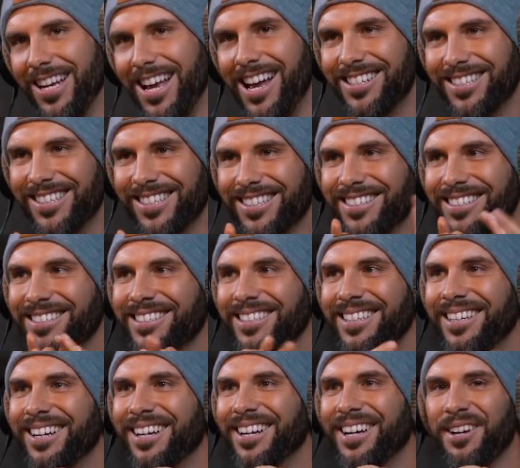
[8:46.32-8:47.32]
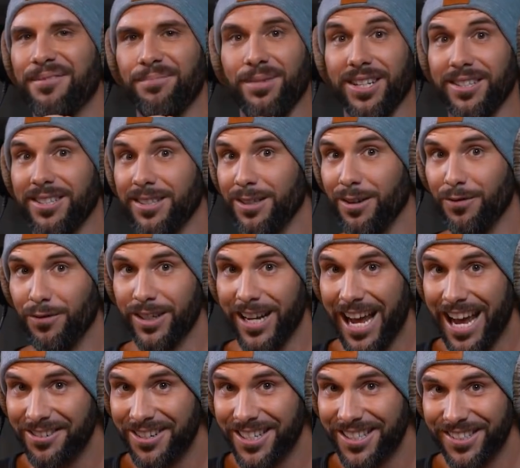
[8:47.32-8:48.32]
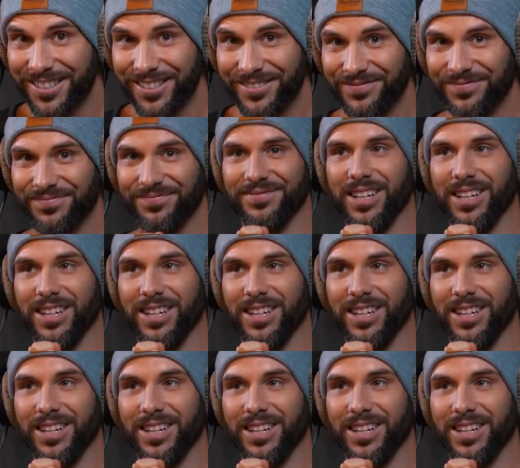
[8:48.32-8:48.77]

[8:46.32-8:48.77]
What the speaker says: yes, but it's a different address.